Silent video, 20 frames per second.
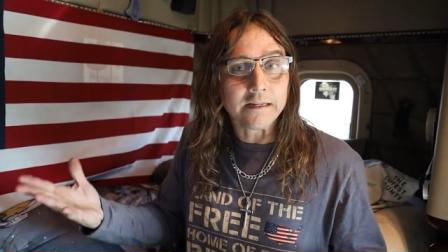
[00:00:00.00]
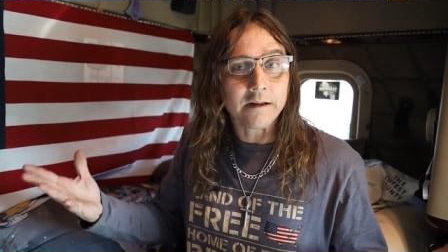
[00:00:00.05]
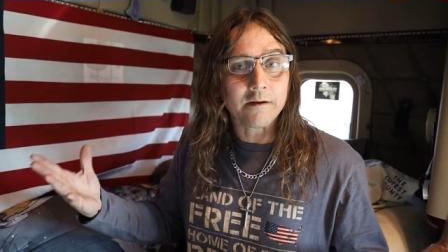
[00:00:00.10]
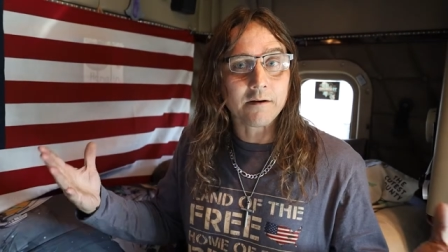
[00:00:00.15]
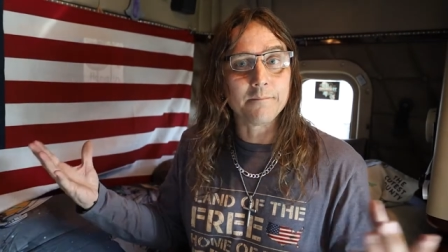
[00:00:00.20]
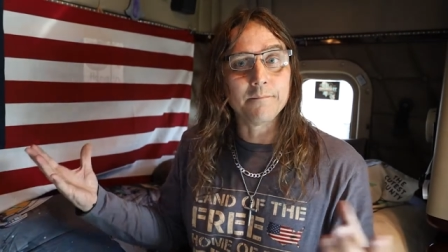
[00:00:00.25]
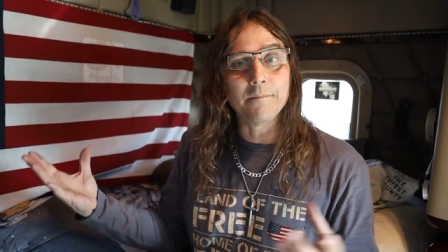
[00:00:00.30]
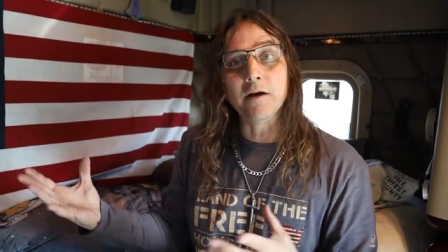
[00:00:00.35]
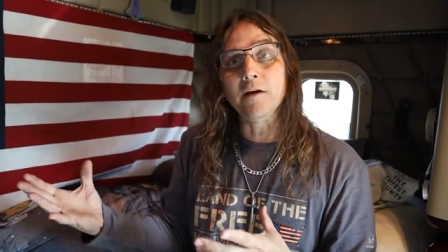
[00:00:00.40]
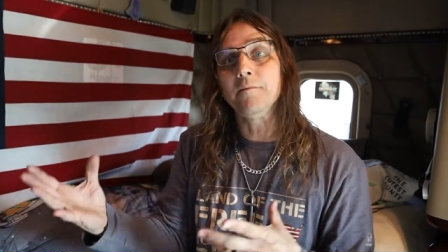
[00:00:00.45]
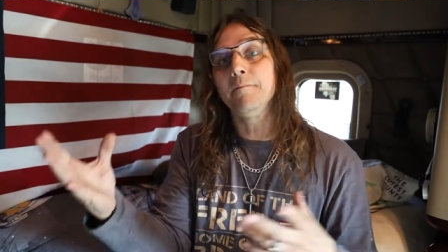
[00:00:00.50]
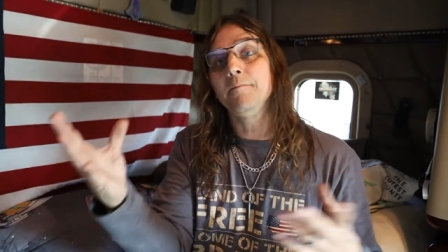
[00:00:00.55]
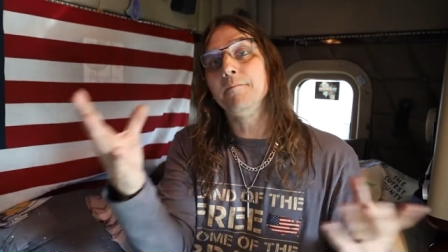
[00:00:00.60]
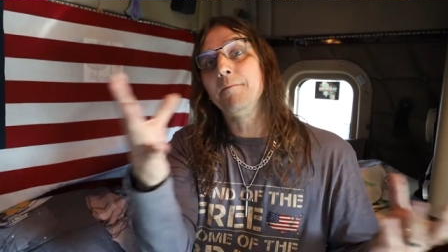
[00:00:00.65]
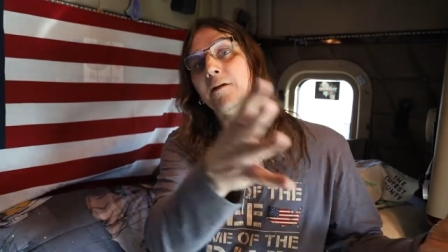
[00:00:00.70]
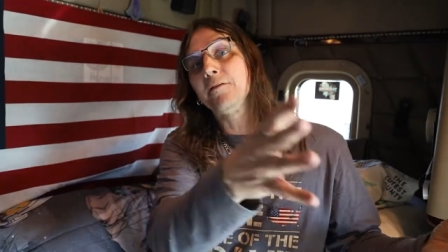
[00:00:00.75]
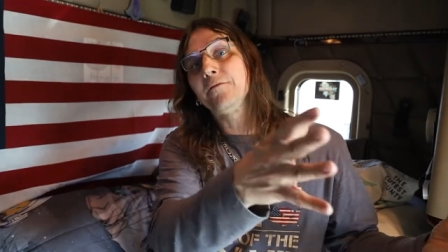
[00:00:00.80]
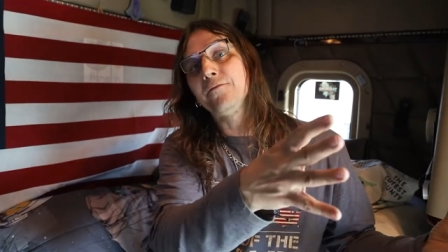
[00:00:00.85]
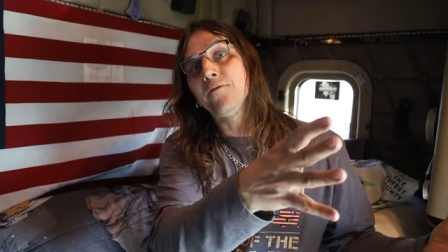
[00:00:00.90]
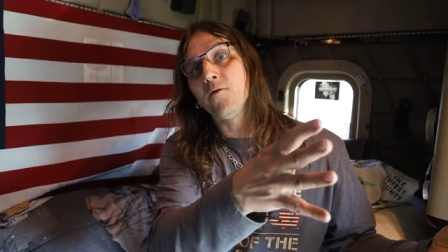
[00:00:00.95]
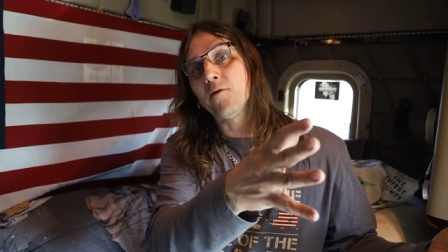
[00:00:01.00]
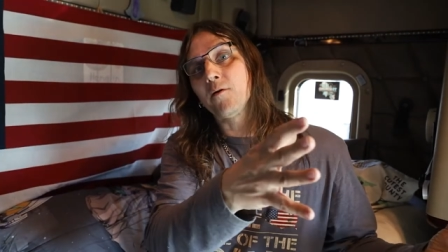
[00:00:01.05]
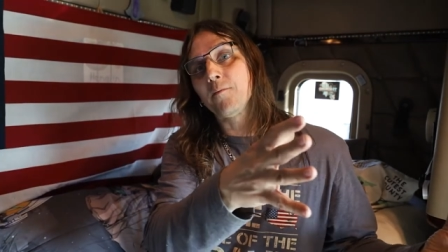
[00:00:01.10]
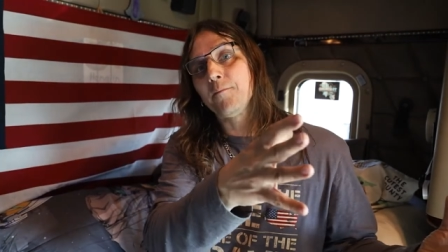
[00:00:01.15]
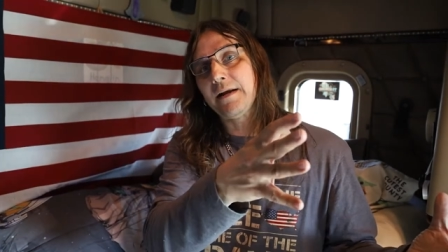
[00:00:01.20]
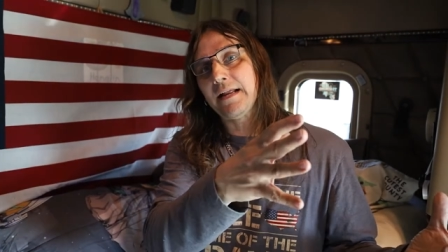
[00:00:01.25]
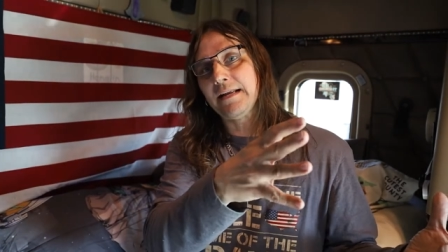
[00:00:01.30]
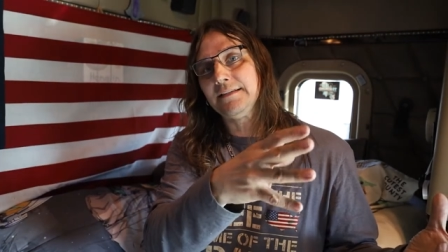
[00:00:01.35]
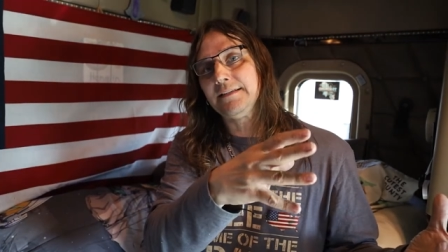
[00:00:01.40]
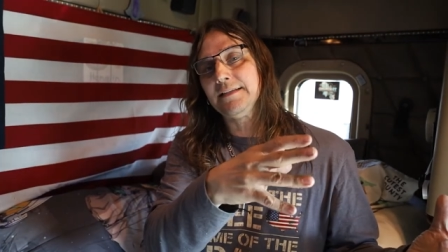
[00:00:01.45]
They would have both, both
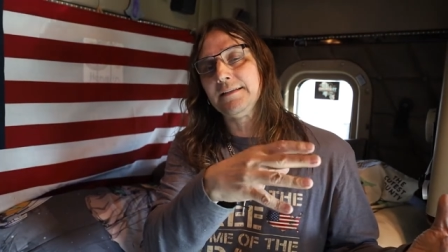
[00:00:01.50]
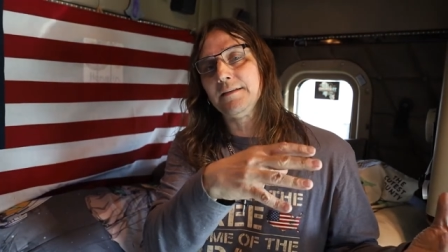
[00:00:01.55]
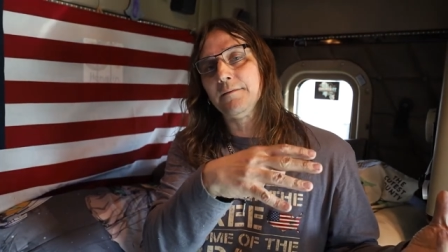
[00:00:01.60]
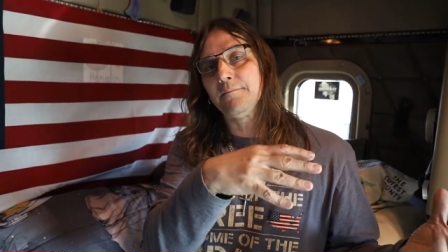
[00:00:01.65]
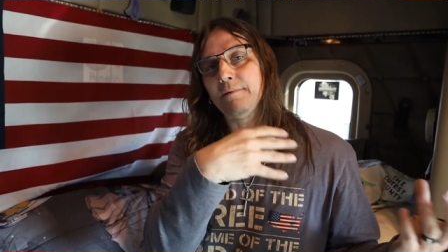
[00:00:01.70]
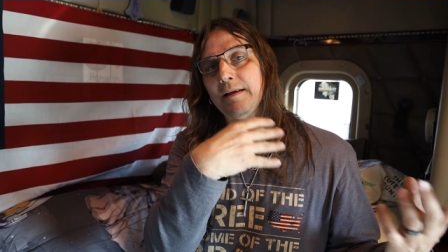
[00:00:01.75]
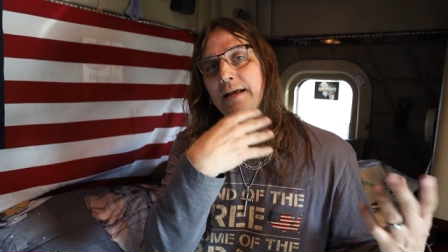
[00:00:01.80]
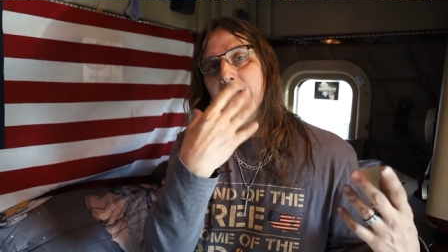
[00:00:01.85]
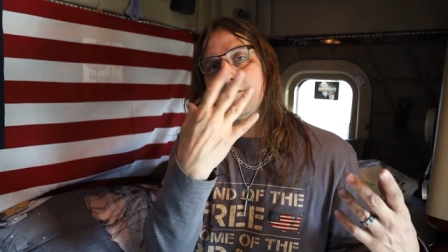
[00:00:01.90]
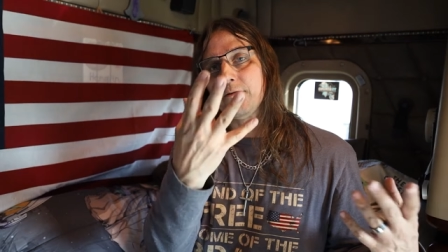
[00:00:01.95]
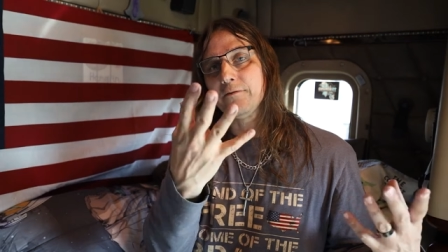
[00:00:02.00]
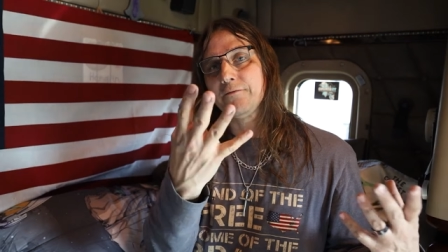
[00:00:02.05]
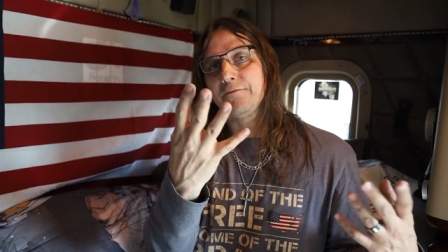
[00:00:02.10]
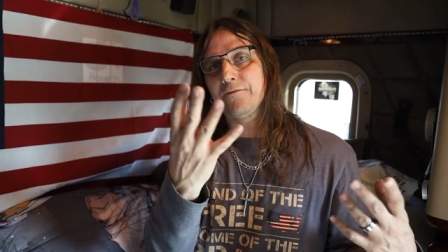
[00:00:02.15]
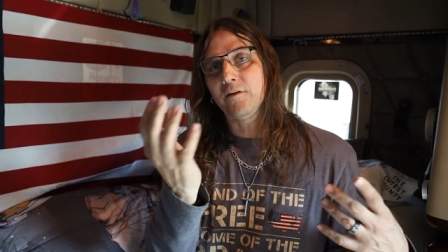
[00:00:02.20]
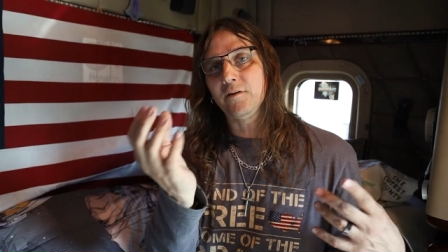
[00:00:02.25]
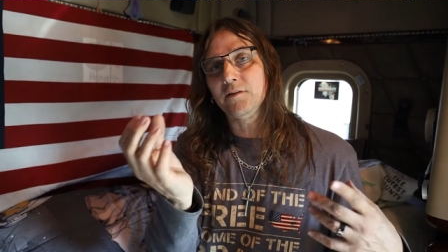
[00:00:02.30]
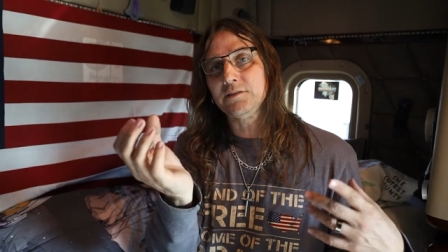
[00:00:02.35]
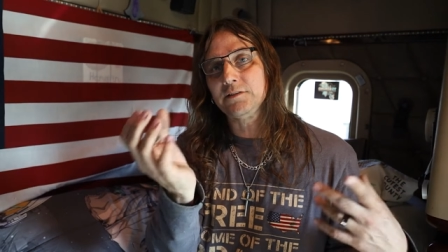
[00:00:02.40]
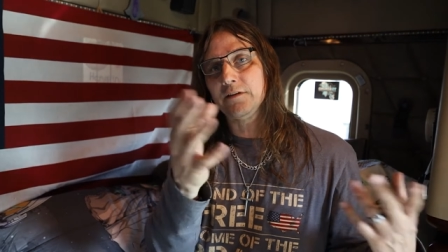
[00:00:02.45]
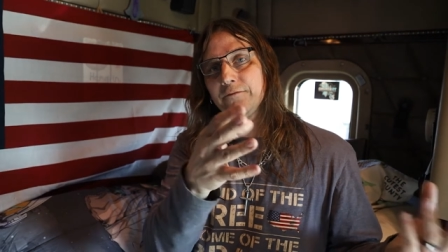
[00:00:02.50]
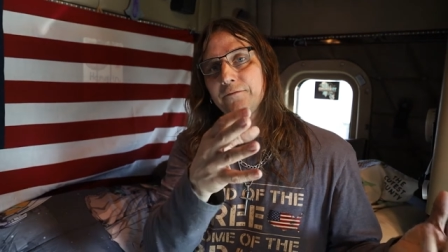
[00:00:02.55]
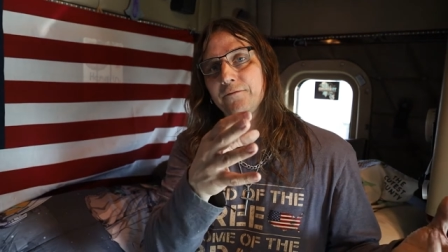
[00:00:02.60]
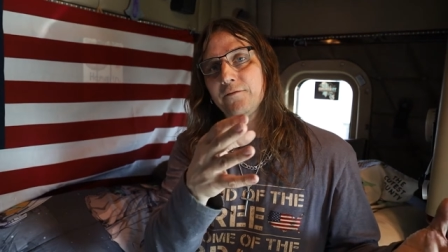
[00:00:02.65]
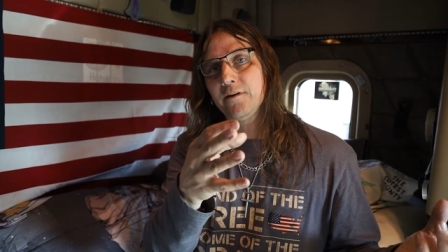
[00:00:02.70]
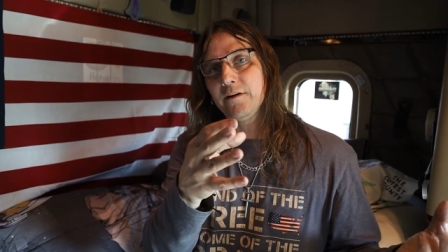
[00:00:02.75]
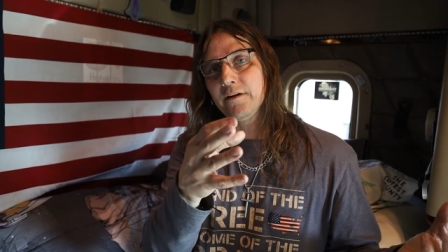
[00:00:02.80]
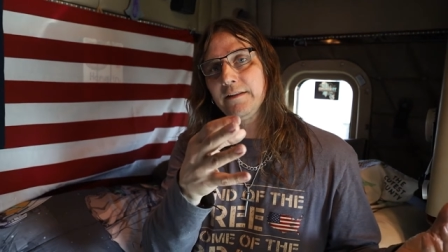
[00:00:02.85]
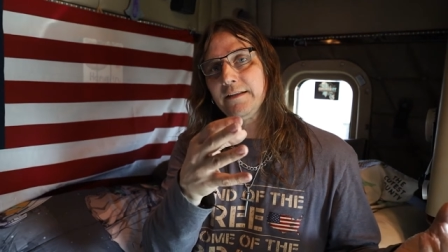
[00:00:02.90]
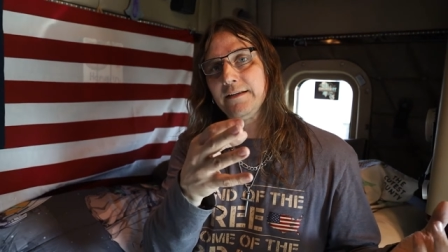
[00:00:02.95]
forward, but I did the black one first up
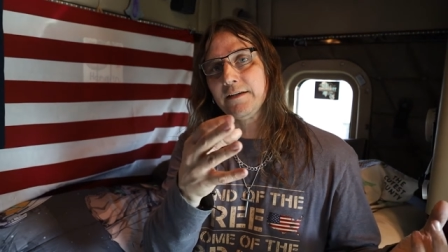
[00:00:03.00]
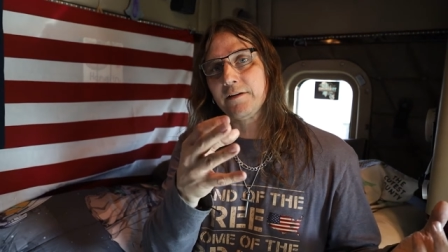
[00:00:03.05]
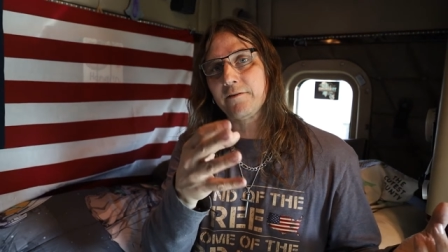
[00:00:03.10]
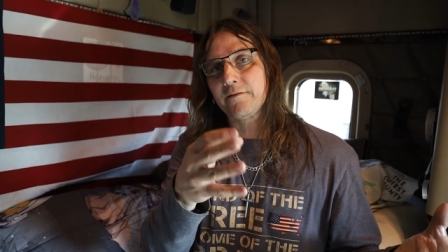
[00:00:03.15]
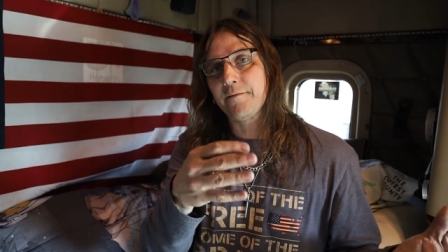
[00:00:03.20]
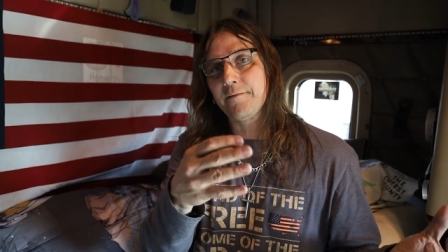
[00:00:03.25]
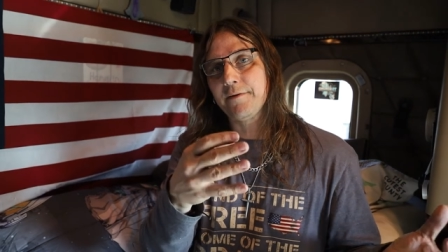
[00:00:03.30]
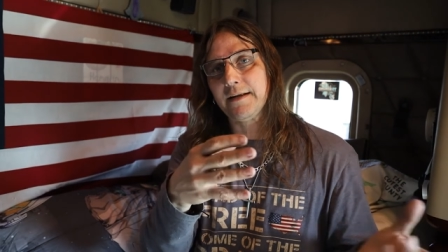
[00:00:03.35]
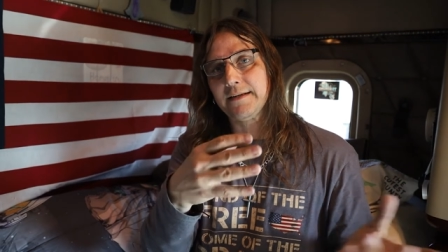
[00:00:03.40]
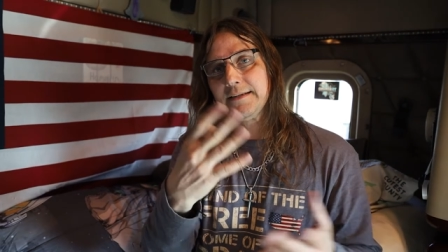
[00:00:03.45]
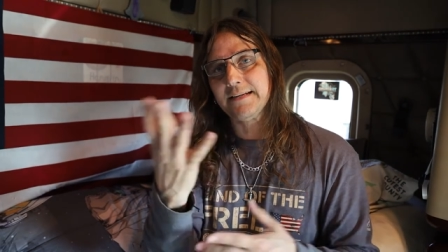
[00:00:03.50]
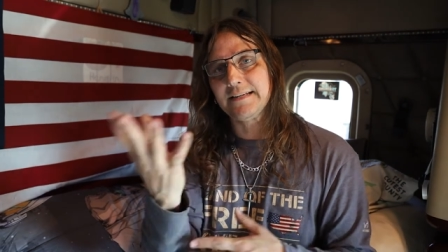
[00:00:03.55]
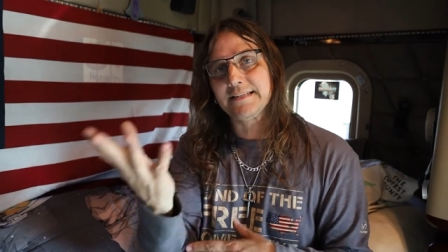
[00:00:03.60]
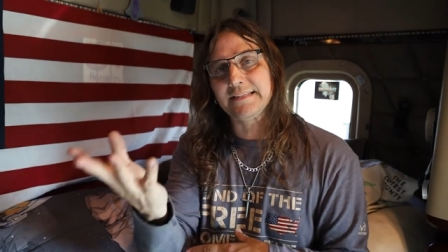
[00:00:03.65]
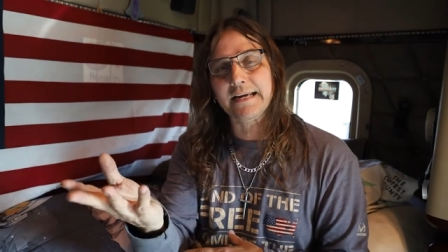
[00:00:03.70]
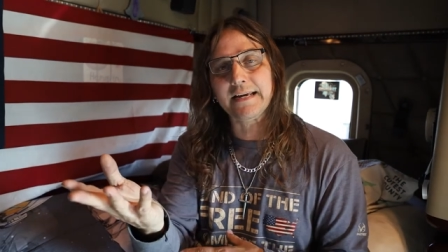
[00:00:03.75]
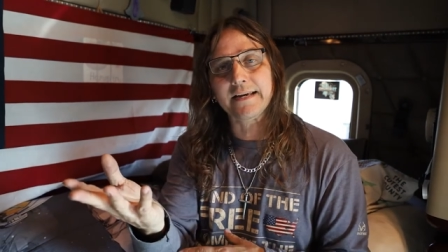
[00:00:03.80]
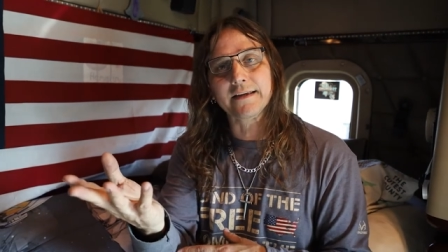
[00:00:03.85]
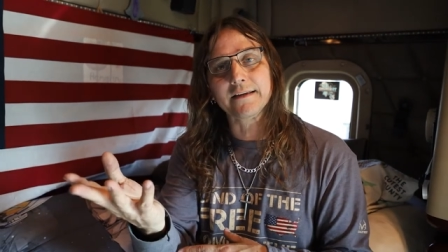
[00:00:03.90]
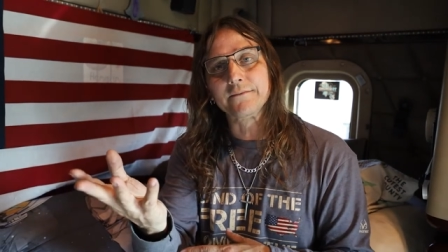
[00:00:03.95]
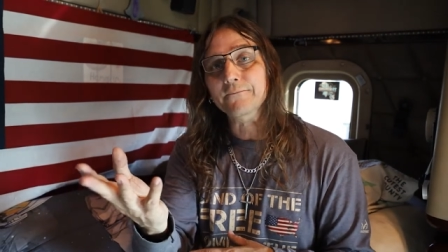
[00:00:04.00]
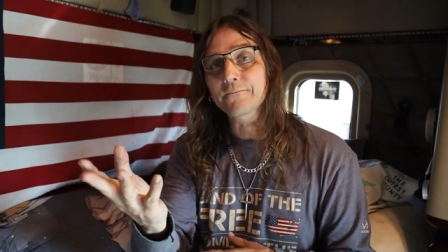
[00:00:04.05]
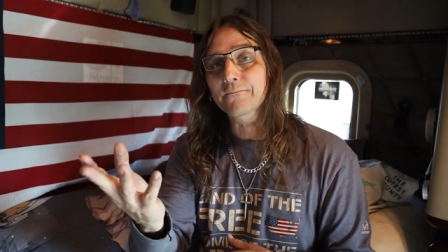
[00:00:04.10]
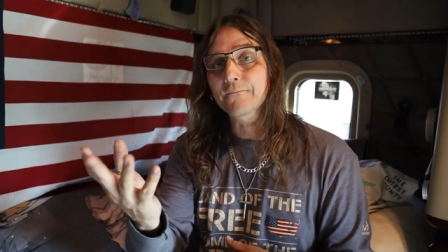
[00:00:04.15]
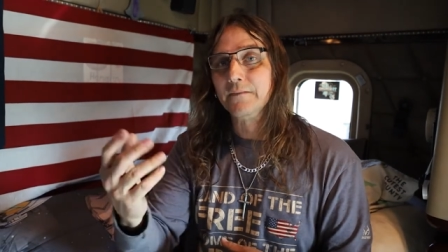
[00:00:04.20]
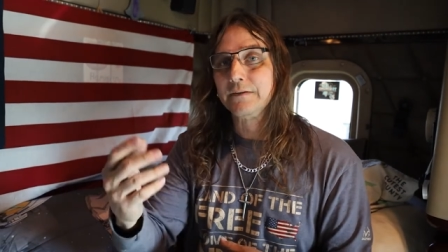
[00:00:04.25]
front and then the green one I did second.